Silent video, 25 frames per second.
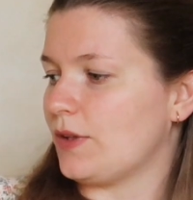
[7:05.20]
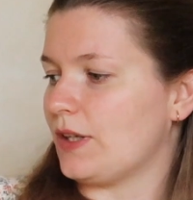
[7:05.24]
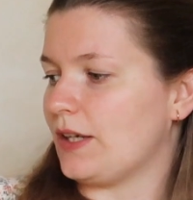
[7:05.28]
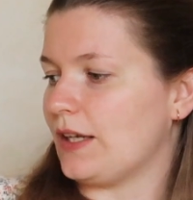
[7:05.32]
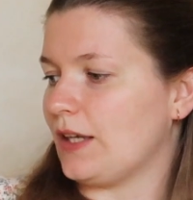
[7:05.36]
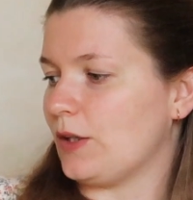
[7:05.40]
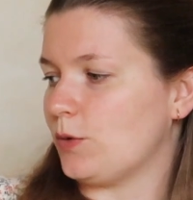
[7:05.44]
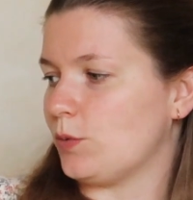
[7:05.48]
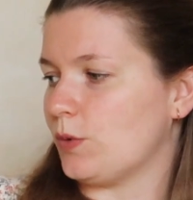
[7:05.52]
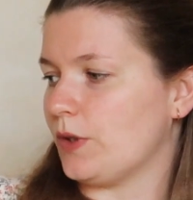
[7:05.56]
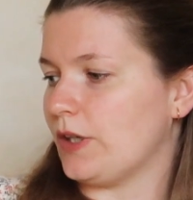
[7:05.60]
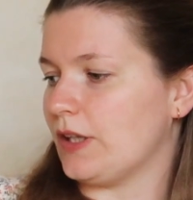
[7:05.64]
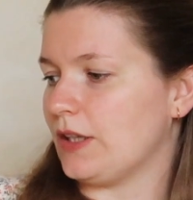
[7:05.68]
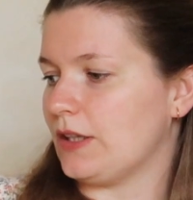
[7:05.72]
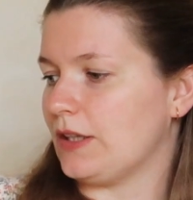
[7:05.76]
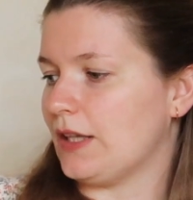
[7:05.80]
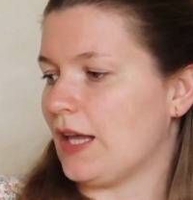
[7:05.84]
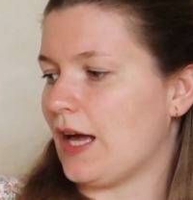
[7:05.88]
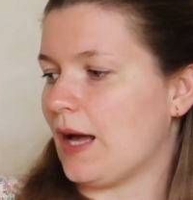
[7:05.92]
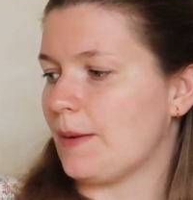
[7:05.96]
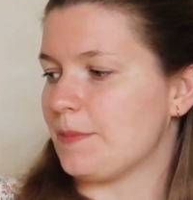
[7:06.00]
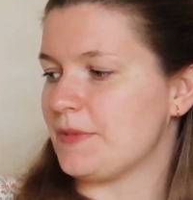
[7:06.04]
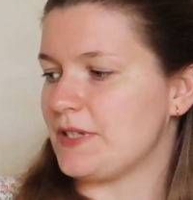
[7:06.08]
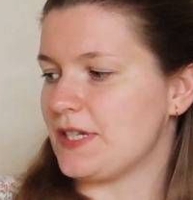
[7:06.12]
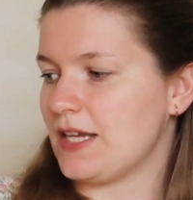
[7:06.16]
that it will
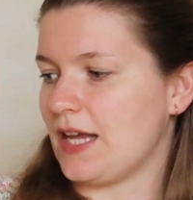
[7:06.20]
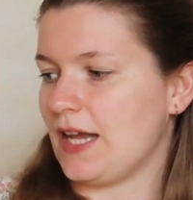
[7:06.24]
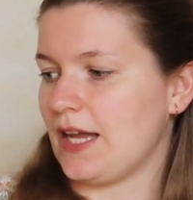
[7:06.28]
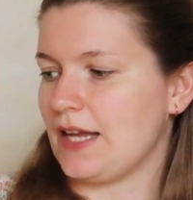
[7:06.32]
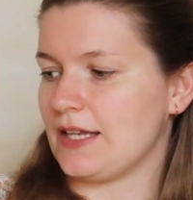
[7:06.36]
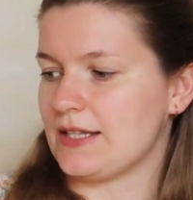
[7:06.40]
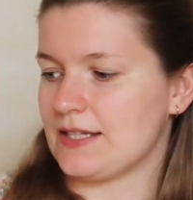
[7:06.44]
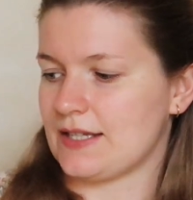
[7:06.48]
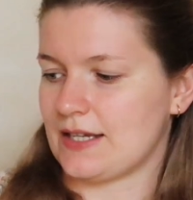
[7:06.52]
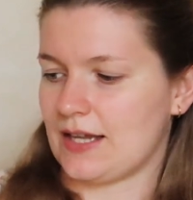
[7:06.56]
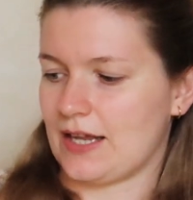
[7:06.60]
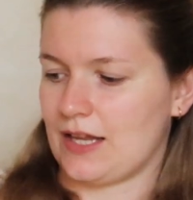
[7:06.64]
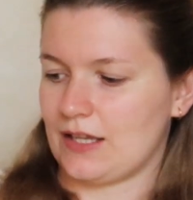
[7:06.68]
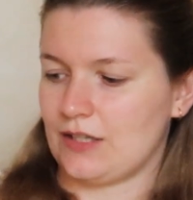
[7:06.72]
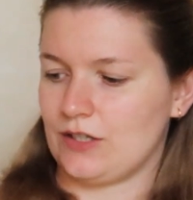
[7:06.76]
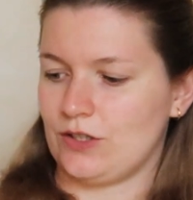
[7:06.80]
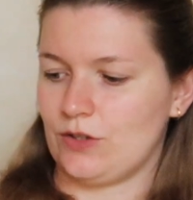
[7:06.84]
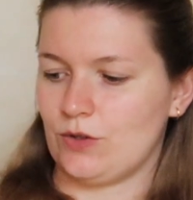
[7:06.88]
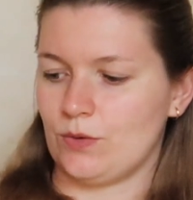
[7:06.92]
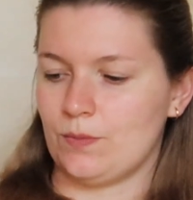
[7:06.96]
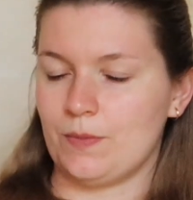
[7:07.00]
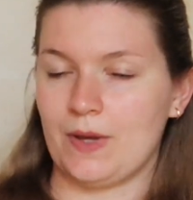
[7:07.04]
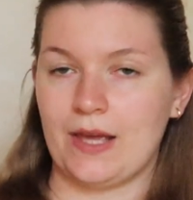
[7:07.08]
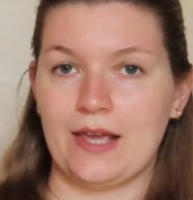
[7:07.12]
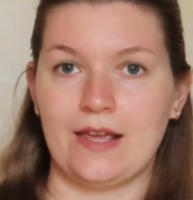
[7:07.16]
update, and
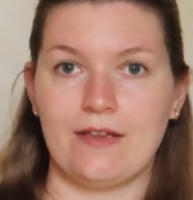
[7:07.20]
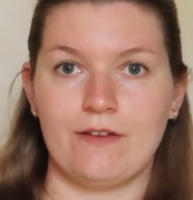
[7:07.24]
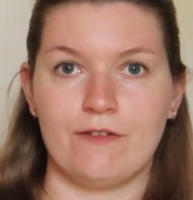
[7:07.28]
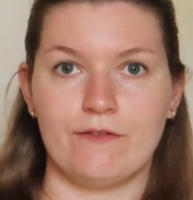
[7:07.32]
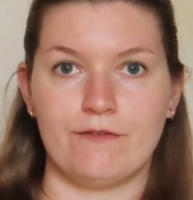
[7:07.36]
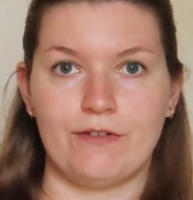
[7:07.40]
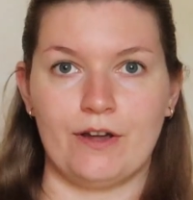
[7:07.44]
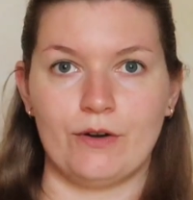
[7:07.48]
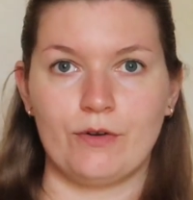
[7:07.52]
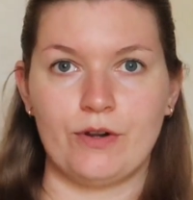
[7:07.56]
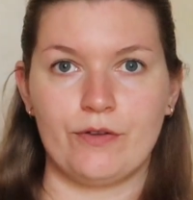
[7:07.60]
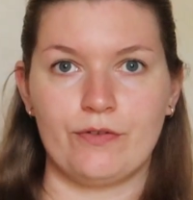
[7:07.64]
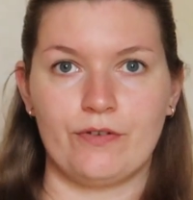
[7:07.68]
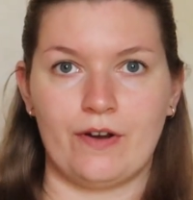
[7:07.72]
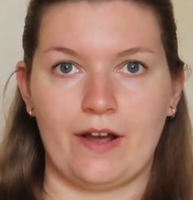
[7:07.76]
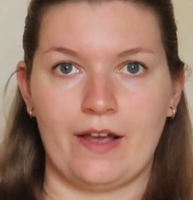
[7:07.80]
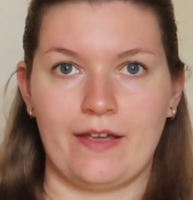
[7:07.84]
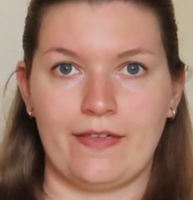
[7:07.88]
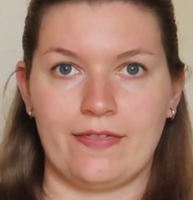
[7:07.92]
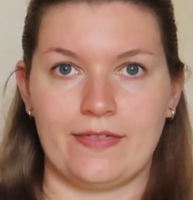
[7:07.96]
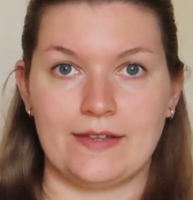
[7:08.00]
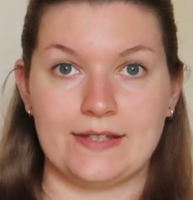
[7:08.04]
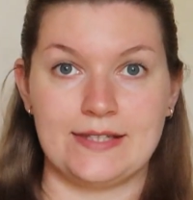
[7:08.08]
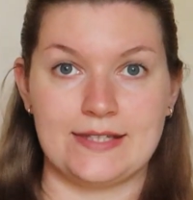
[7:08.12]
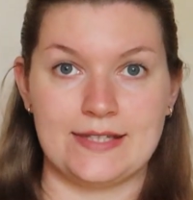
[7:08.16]
you may
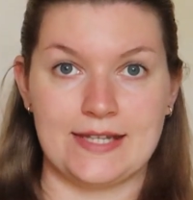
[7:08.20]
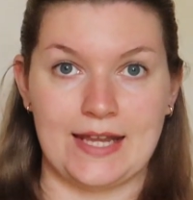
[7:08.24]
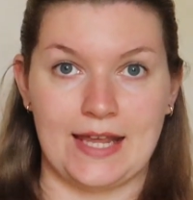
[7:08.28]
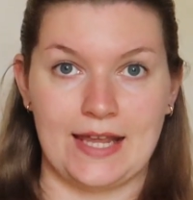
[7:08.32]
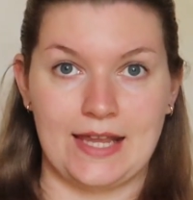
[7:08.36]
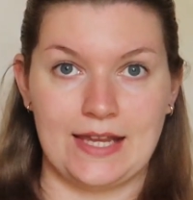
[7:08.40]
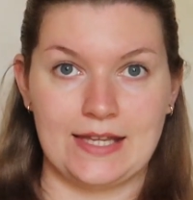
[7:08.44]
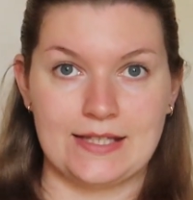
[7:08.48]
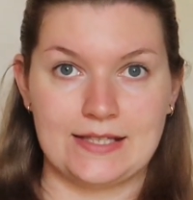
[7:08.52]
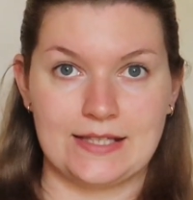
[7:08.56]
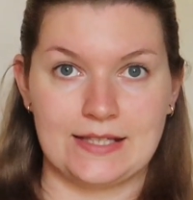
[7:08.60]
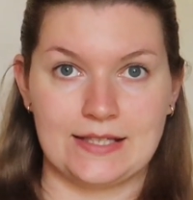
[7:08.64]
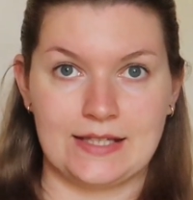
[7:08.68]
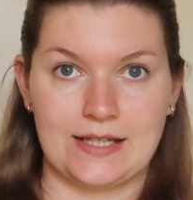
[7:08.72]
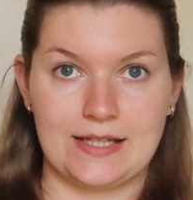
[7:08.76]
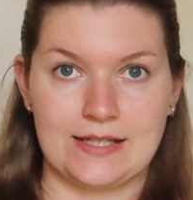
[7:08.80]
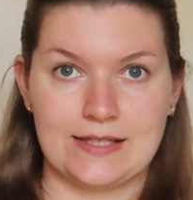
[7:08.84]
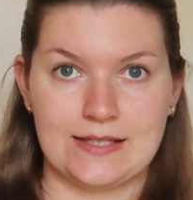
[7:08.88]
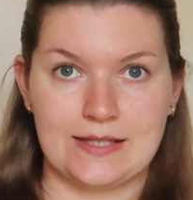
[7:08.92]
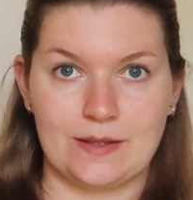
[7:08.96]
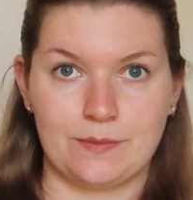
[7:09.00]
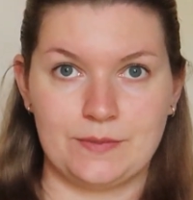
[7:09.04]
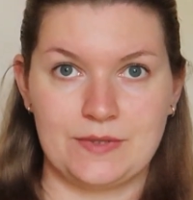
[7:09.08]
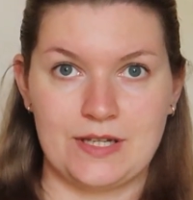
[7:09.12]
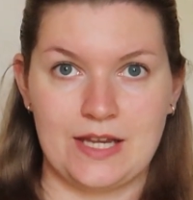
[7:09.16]
verify the date
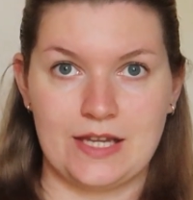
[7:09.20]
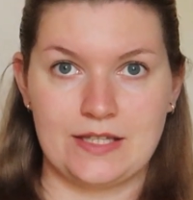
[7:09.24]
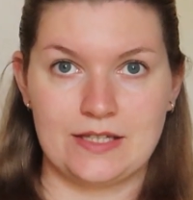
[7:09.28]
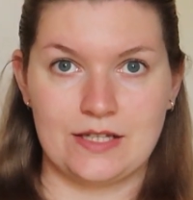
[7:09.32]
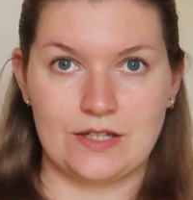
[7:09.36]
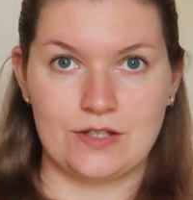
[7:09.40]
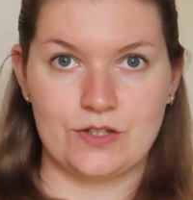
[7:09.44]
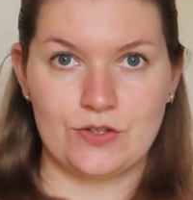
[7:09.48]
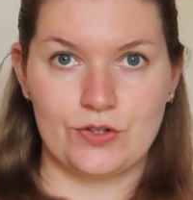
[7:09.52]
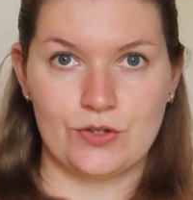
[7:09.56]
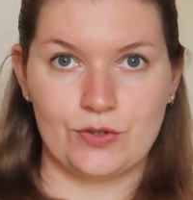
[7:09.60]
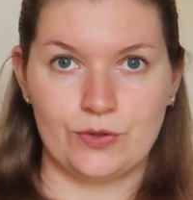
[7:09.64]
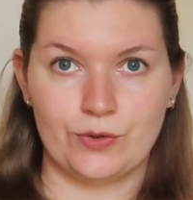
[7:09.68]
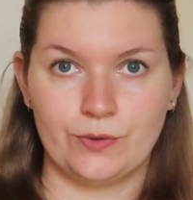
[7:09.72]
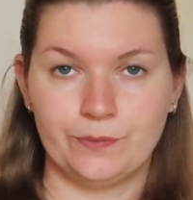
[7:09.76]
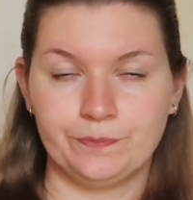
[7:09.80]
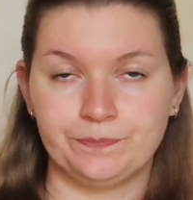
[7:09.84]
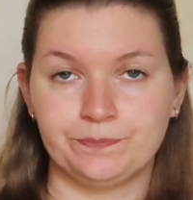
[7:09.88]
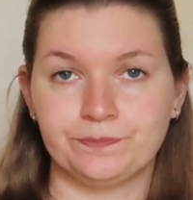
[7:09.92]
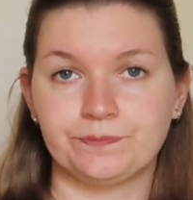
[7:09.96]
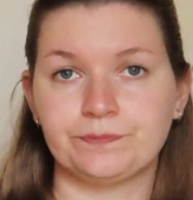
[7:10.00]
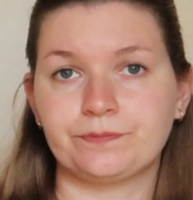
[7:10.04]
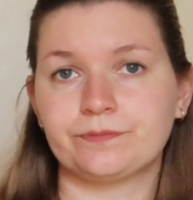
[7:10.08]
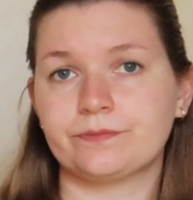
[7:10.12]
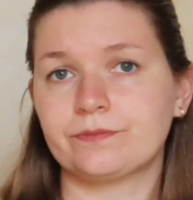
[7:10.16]
it's updated to,
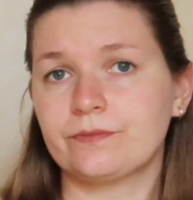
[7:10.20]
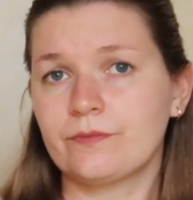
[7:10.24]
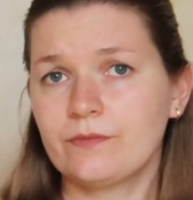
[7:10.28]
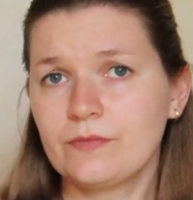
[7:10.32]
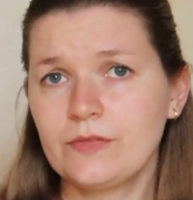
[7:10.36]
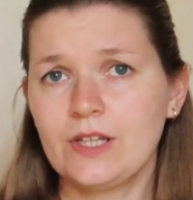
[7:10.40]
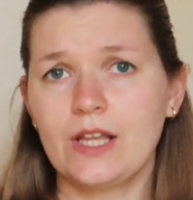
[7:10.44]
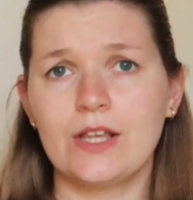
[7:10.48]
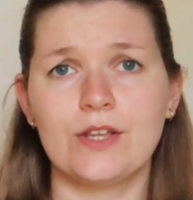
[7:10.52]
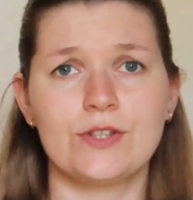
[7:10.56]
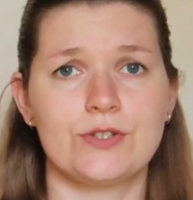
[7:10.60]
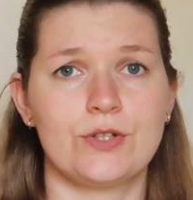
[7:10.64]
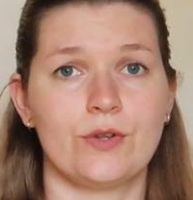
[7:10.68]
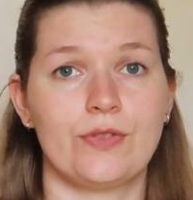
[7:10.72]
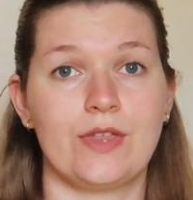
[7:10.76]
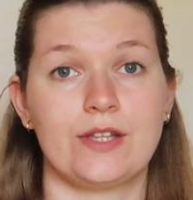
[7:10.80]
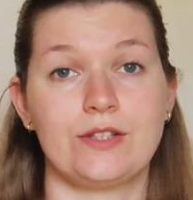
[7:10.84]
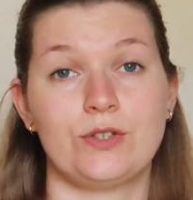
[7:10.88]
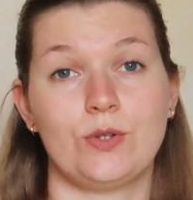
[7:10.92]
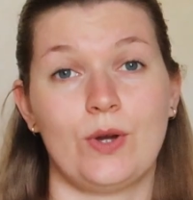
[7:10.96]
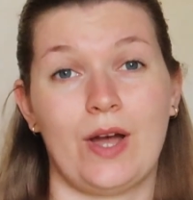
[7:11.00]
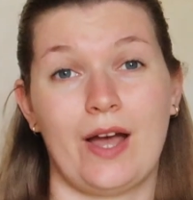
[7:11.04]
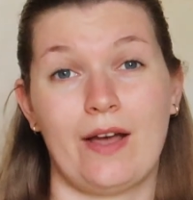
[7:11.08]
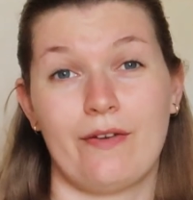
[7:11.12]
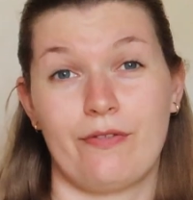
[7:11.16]
so
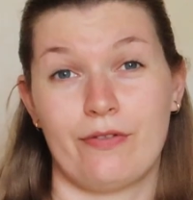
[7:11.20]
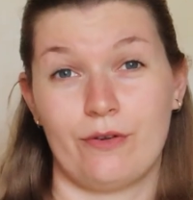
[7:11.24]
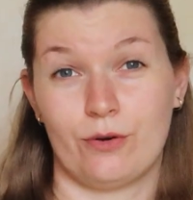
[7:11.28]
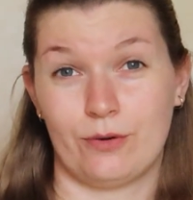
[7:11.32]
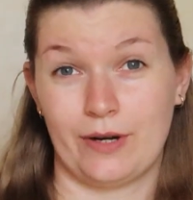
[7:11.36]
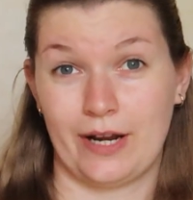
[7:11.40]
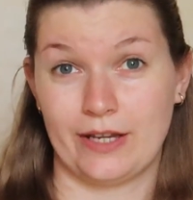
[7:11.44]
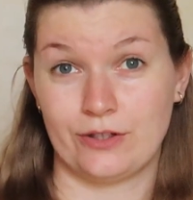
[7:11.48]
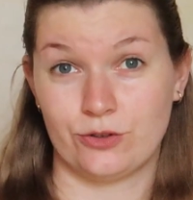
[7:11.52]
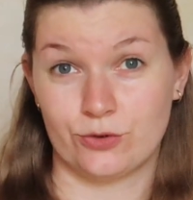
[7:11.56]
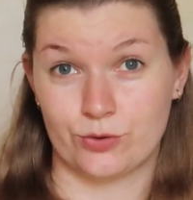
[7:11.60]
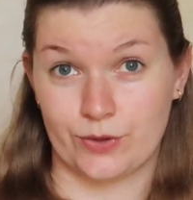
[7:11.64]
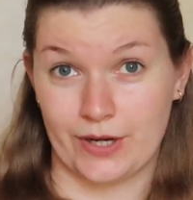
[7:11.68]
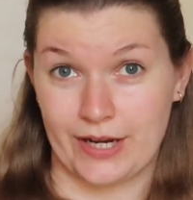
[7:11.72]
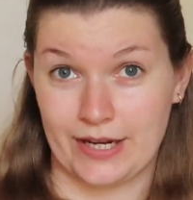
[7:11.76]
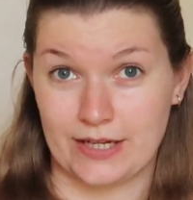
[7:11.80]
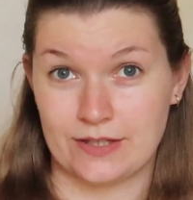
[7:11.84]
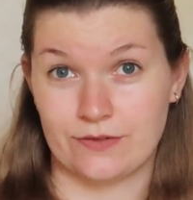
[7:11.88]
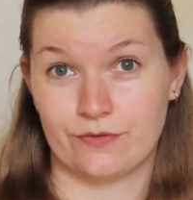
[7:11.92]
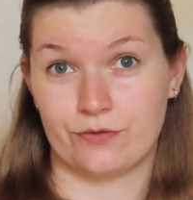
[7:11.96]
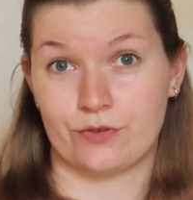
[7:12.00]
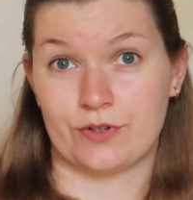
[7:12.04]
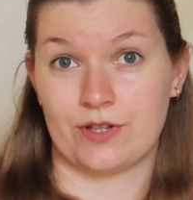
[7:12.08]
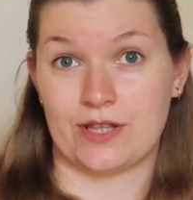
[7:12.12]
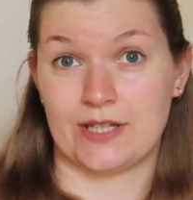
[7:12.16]
that you have the right
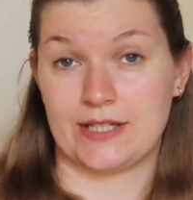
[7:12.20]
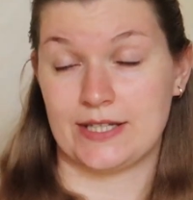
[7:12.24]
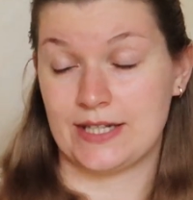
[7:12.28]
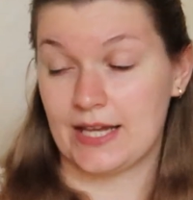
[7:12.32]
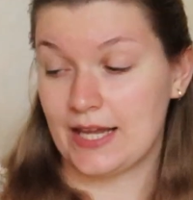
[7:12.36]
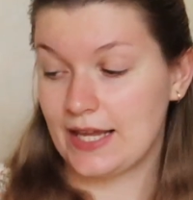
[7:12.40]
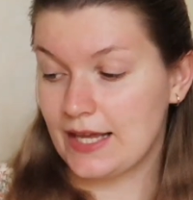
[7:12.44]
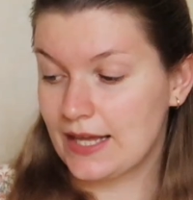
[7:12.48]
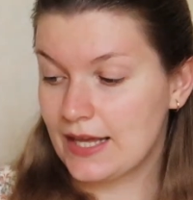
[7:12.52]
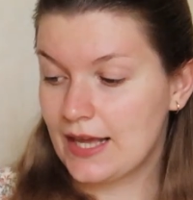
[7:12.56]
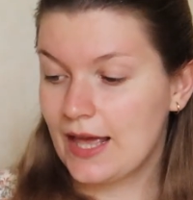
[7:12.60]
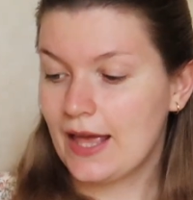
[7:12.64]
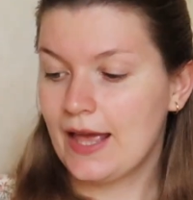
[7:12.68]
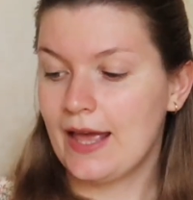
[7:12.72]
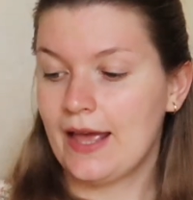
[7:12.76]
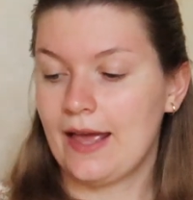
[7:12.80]
rate for the day.